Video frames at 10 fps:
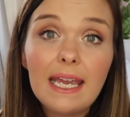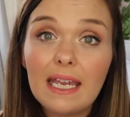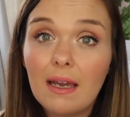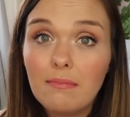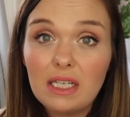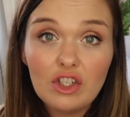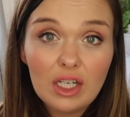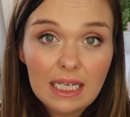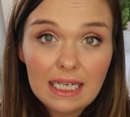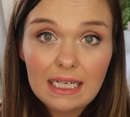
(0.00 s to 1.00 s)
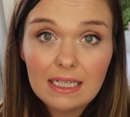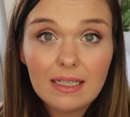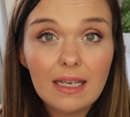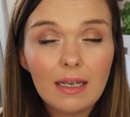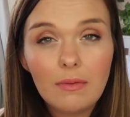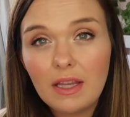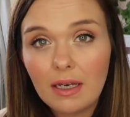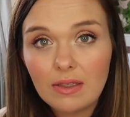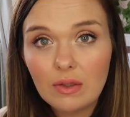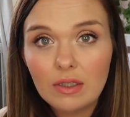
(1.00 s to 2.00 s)
It can be cheese, it can be
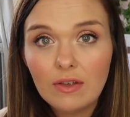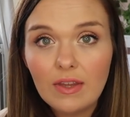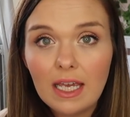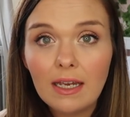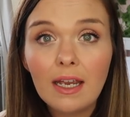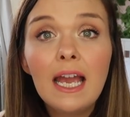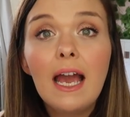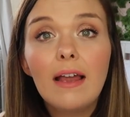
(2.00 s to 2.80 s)
that sort of thing.